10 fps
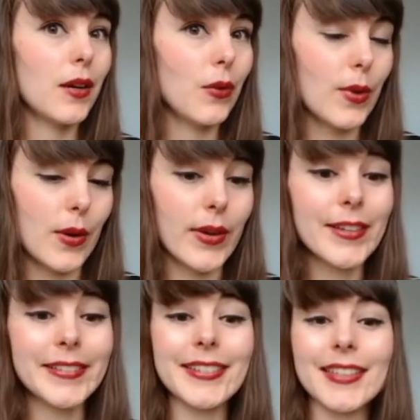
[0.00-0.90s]
Very
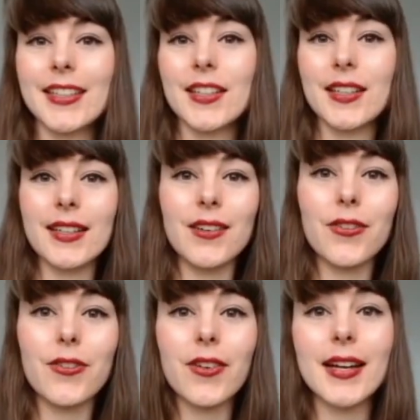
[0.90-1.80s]
good.
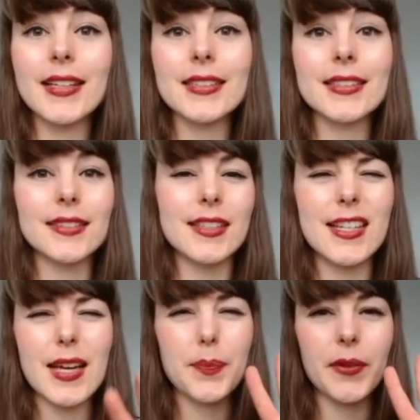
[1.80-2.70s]
Phrase
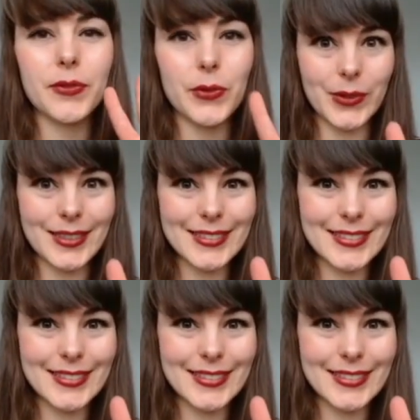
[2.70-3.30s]
number 4.